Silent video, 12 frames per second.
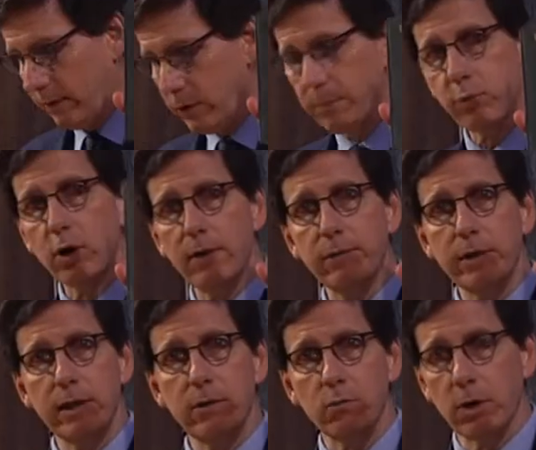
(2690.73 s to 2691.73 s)
Of The
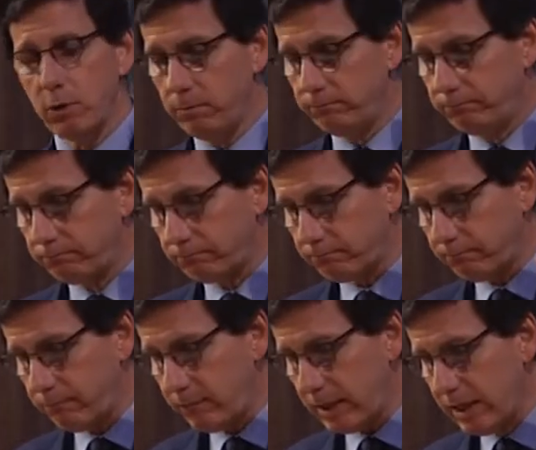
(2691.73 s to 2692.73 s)
Prophet, he wrote,
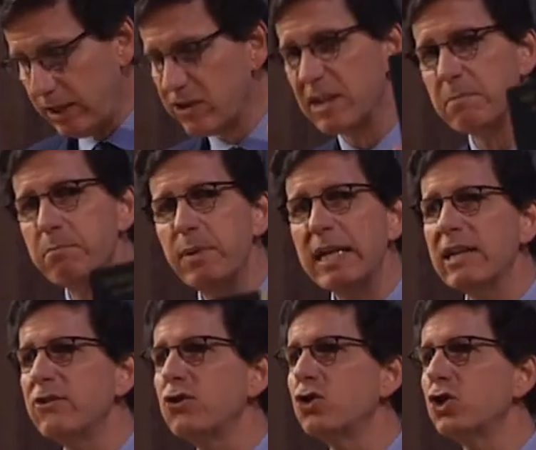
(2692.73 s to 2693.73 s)
It's the
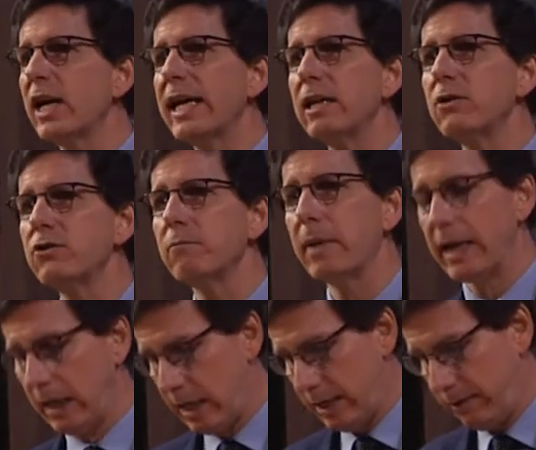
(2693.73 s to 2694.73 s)
biggest challenge of
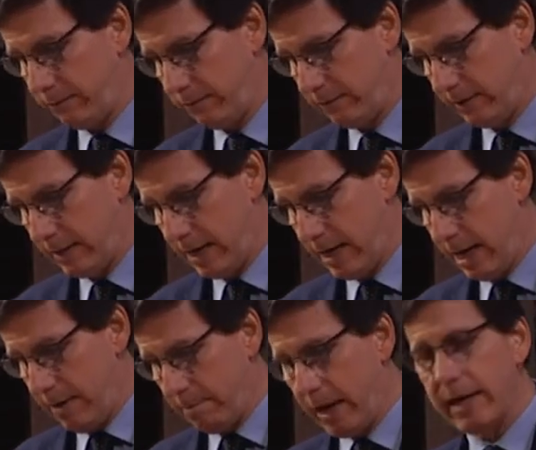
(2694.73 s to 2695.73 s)
my life.
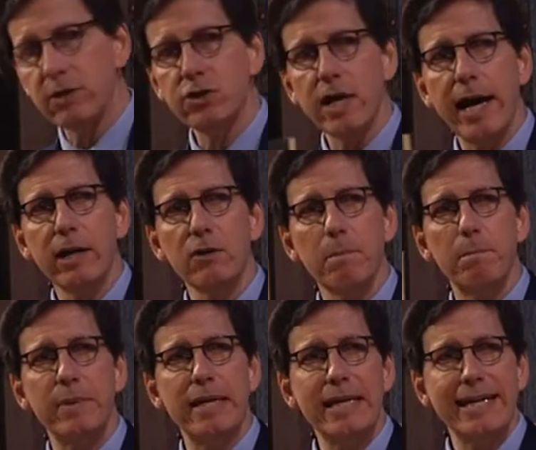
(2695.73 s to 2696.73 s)
My entire
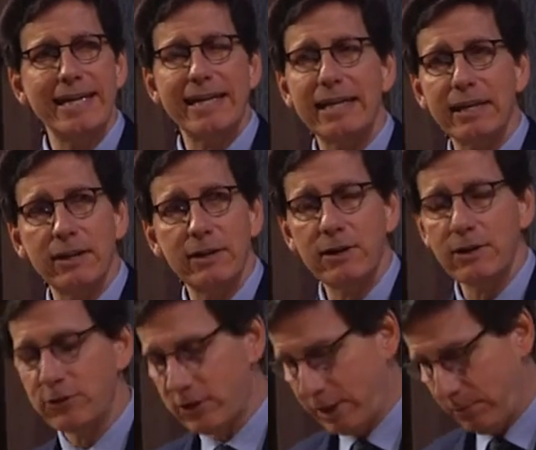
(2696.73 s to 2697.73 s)
being
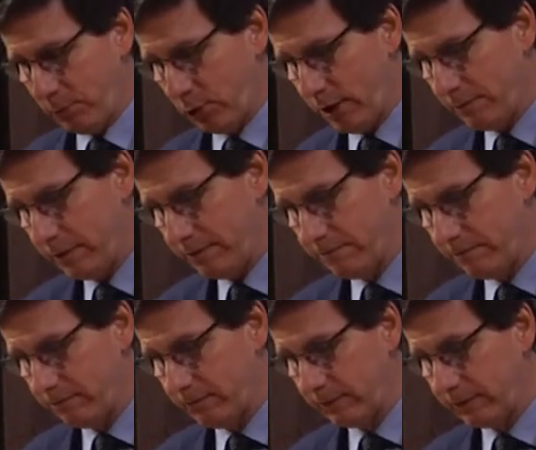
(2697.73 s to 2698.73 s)
is in The Prophet.
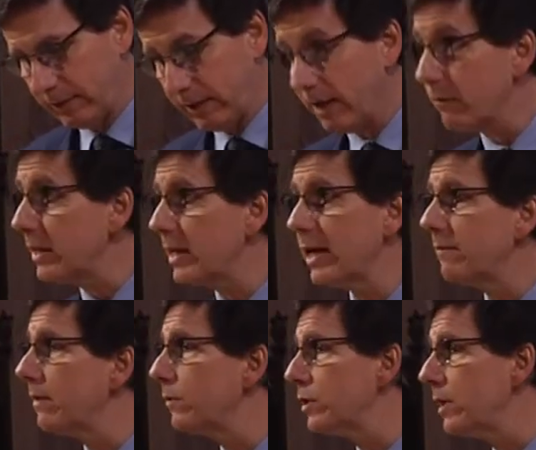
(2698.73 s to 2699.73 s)
Everything
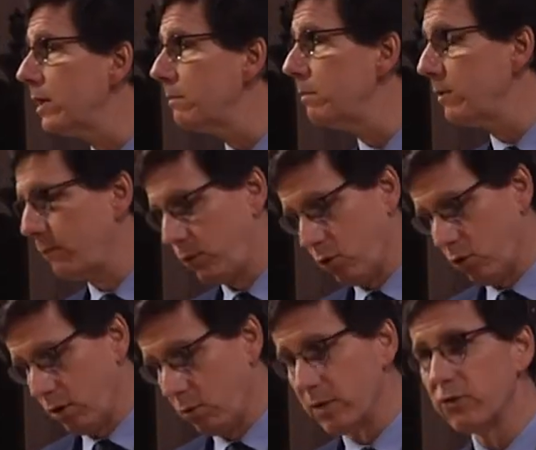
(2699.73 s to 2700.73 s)
I've ever done
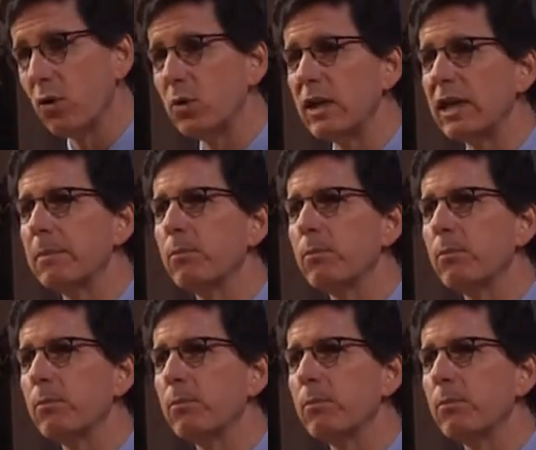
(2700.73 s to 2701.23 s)
before was only a